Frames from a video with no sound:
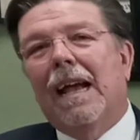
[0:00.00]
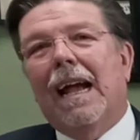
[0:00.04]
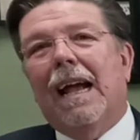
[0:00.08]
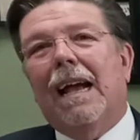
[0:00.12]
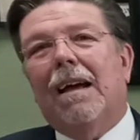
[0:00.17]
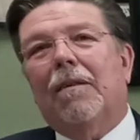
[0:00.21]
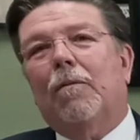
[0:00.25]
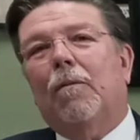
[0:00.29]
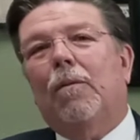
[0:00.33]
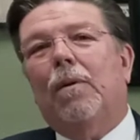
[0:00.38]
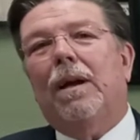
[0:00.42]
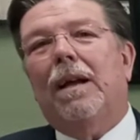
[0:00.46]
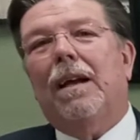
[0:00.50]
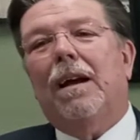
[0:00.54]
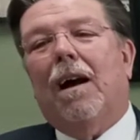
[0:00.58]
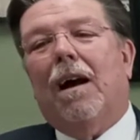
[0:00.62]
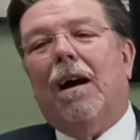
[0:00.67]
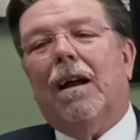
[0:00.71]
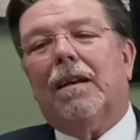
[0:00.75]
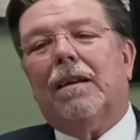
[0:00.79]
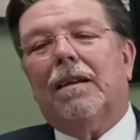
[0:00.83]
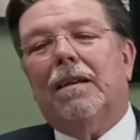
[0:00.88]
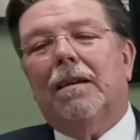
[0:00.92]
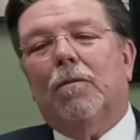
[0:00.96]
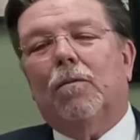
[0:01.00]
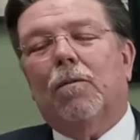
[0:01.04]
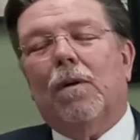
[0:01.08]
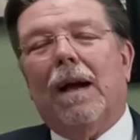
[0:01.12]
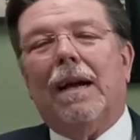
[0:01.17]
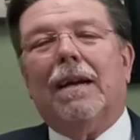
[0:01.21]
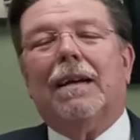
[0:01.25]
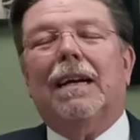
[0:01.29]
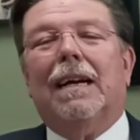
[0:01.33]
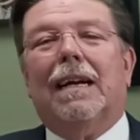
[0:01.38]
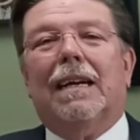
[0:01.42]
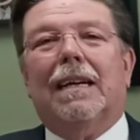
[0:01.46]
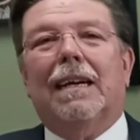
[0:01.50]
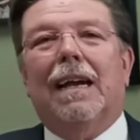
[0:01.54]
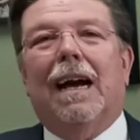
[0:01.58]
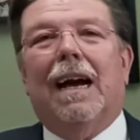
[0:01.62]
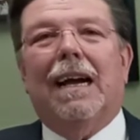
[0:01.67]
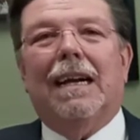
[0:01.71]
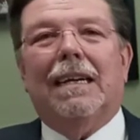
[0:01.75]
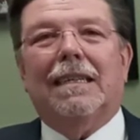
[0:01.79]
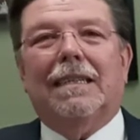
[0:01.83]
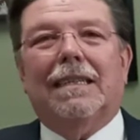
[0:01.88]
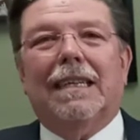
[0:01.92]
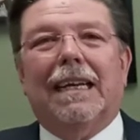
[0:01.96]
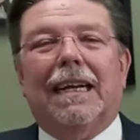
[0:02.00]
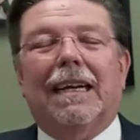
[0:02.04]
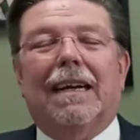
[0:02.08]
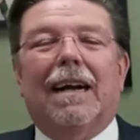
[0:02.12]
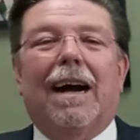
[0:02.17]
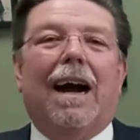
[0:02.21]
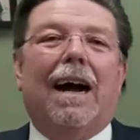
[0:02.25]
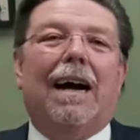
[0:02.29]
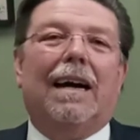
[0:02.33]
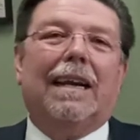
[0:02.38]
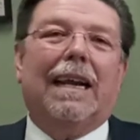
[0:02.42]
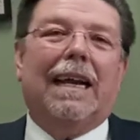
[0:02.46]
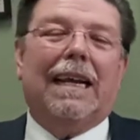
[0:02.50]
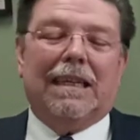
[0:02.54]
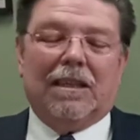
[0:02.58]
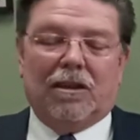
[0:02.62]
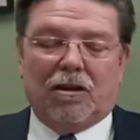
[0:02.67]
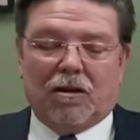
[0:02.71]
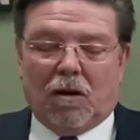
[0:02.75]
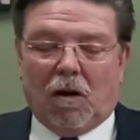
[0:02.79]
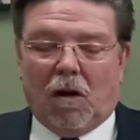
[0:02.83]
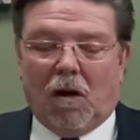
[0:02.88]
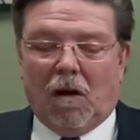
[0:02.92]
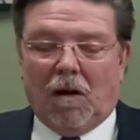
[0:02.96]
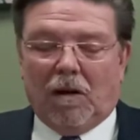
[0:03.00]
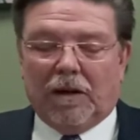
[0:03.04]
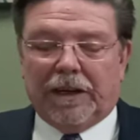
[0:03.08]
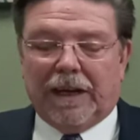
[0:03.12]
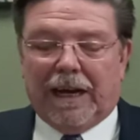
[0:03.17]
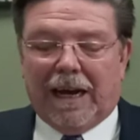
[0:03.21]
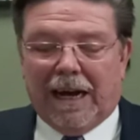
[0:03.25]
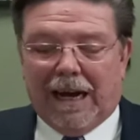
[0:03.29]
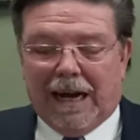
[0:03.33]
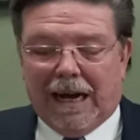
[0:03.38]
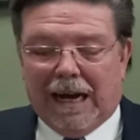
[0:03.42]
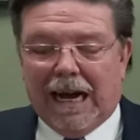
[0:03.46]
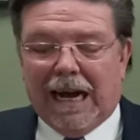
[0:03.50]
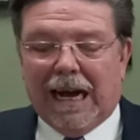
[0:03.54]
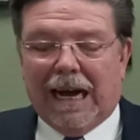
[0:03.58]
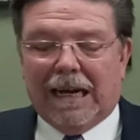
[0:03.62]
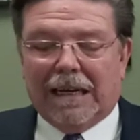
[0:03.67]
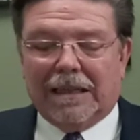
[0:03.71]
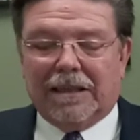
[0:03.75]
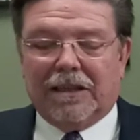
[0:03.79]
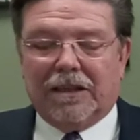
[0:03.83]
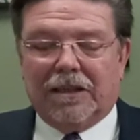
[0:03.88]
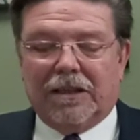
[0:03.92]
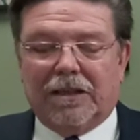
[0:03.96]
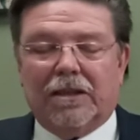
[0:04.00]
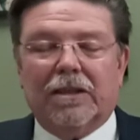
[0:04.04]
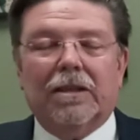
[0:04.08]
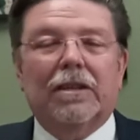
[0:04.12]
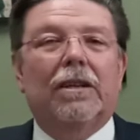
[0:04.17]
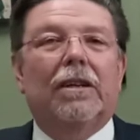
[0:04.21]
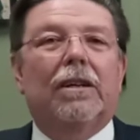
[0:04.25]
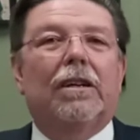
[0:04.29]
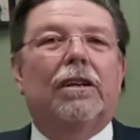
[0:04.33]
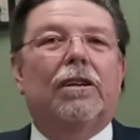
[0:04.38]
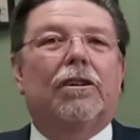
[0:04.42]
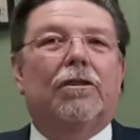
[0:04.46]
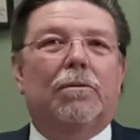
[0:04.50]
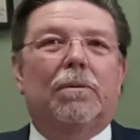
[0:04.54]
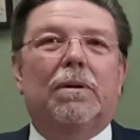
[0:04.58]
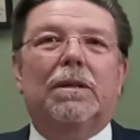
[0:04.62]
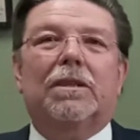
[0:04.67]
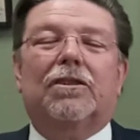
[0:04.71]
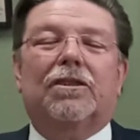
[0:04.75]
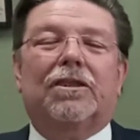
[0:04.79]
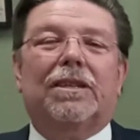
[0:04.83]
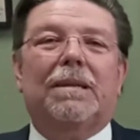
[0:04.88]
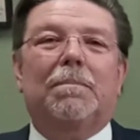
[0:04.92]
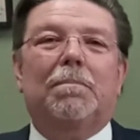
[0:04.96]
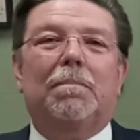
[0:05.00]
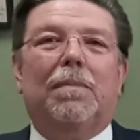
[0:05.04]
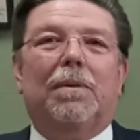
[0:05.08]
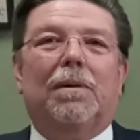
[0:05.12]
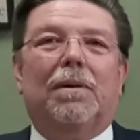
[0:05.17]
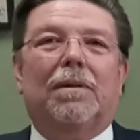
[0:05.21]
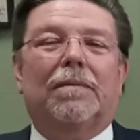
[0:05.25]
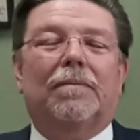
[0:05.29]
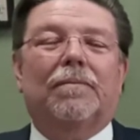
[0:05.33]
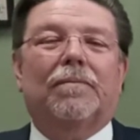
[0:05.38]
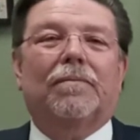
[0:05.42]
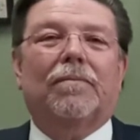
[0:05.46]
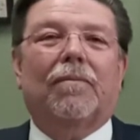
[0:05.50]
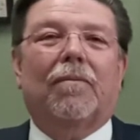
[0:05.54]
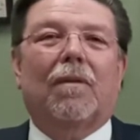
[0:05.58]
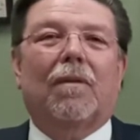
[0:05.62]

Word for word: And we ought to recognize that God has called us to assemble.